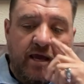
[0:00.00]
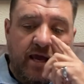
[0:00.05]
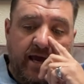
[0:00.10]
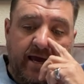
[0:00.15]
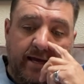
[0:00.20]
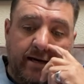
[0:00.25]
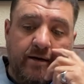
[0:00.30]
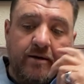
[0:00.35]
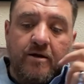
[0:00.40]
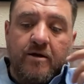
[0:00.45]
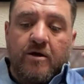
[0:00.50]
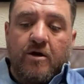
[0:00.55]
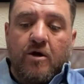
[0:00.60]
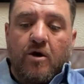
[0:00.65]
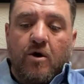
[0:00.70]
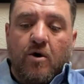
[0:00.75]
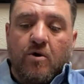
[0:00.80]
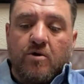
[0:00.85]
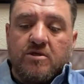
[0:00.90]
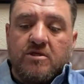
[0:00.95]
And
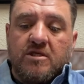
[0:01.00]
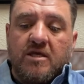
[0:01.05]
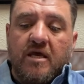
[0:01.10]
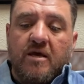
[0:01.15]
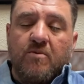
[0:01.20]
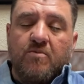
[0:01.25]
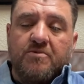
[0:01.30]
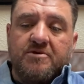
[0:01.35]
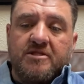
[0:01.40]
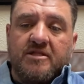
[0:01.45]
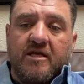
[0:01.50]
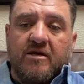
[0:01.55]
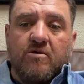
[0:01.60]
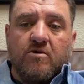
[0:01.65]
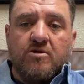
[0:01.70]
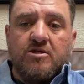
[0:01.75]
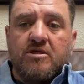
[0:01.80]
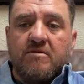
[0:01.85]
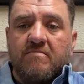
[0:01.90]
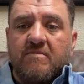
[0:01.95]
Jose
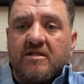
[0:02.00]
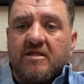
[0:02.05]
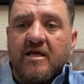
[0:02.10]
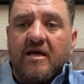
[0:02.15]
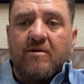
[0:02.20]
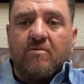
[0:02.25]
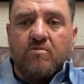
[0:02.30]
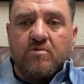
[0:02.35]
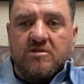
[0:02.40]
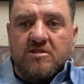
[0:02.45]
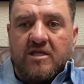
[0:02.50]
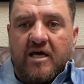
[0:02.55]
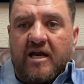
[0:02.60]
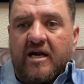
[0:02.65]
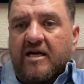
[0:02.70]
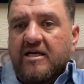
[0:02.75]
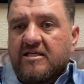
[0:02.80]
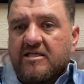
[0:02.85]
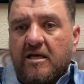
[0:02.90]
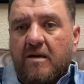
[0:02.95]
Huitlacoche Medel was
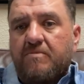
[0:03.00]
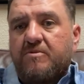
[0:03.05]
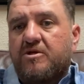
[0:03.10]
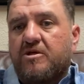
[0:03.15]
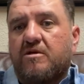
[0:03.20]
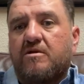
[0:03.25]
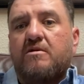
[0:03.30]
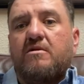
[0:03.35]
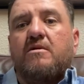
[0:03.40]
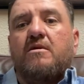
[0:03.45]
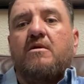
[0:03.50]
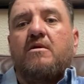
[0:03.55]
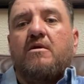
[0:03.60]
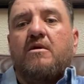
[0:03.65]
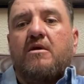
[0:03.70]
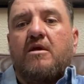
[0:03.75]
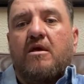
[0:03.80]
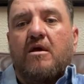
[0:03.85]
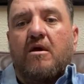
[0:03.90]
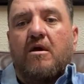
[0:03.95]
not an exception.
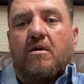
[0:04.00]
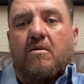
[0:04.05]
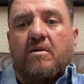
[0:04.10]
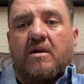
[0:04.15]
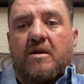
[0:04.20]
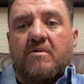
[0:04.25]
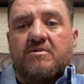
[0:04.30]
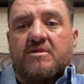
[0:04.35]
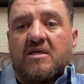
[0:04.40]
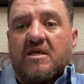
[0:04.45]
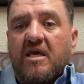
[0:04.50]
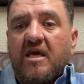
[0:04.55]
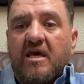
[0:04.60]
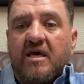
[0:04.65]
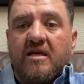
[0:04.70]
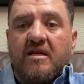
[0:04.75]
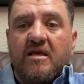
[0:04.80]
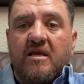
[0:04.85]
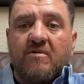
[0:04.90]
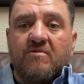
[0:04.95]
When he was a
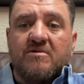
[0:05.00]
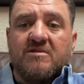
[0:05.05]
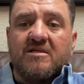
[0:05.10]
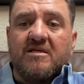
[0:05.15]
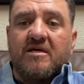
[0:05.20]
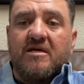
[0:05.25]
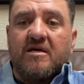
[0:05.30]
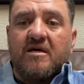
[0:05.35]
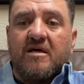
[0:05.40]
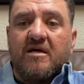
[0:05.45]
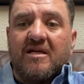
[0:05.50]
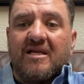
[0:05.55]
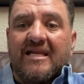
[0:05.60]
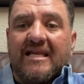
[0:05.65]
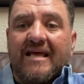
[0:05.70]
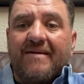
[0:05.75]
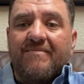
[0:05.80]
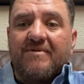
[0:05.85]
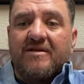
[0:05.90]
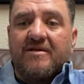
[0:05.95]
kid, he was a
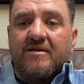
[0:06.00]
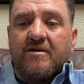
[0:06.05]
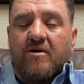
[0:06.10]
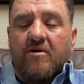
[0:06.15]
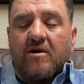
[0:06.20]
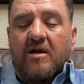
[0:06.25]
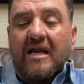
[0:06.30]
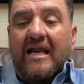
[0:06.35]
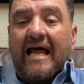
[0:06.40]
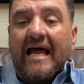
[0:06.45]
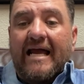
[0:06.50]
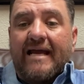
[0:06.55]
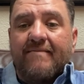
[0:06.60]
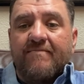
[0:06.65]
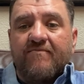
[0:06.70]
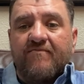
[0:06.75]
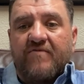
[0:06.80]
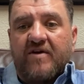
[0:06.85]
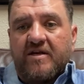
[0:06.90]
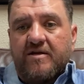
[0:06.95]
lemon or
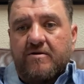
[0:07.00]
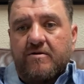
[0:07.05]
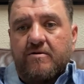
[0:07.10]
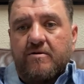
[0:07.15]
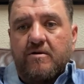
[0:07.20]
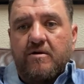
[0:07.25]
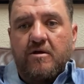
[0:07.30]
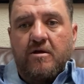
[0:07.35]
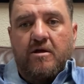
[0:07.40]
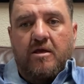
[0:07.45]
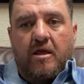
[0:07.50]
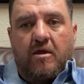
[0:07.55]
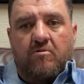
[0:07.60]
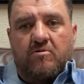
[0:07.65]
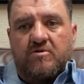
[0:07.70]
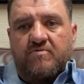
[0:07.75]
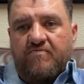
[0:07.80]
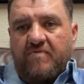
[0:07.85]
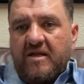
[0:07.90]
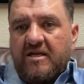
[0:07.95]
lime vendor. He
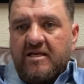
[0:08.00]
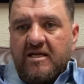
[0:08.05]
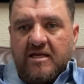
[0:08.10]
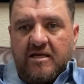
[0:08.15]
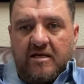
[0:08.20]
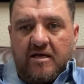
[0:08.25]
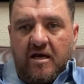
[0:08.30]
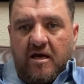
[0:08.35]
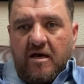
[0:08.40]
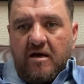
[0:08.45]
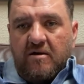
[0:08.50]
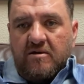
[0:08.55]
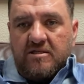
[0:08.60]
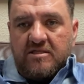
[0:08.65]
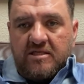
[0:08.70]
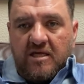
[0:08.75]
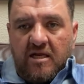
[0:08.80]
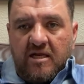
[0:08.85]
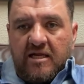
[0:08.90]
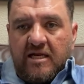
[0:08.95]
was vending,
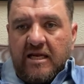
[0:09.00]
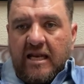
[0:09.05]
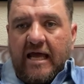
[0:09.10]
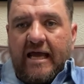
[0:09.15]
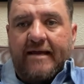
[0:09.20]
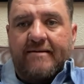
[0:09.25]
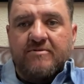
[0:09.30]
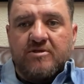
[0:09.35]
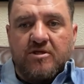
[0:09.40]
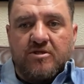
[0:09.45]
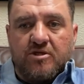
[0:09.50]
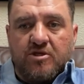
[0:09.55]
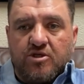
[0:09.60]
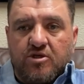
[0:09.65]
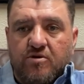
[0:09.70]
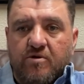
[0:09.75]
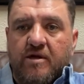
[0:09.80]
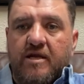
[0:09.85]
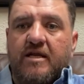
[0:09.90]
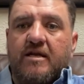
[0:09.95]
selling limes on the
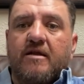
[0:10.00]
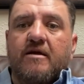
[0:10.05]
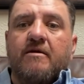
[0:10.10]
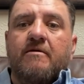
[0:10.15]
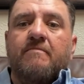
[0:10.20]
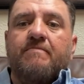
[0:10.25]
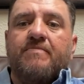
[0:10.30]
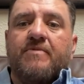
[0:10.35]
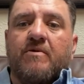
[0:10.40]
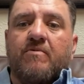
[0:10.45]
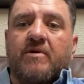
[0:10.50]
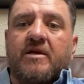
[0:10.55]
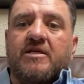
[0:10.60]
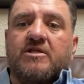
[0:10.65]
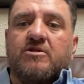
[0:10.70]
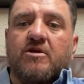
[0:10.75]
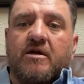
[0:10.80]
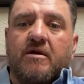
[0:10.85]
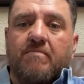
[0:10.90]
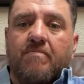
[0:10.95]
street. And when
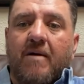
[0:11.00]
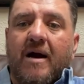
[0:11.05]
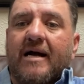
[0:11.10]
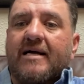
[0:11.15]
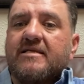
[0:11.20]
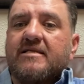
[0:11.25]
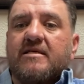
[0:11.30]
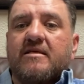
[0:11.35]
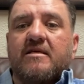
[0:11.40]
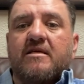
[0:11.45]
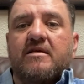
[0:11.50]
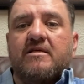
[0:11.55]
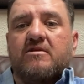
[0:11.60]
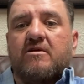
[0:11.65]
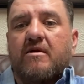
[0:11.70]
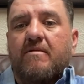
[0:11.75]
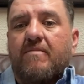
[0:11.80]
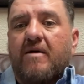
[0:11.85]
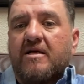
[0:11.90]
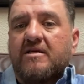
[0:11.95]
he started boxing
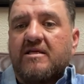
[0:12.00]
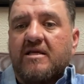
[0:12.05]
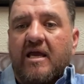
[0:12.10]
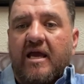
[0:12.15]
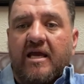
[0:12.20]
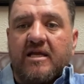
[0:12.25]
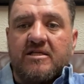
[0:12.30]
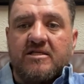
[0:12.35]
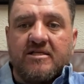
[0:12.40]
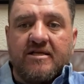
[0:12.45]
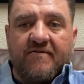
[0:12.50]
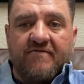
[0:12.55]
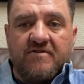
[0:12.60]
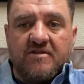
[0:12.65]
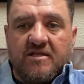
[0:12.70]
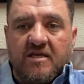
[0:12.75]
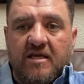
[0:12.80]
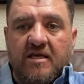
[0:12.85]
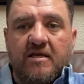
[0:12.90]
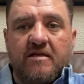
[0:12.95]
at age
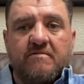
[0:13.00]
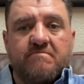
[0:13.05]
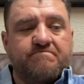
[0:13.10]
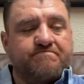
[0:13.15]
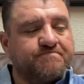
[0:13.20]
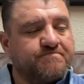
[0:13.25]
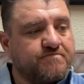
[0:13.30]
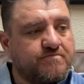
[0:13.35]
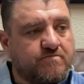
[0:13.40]
17.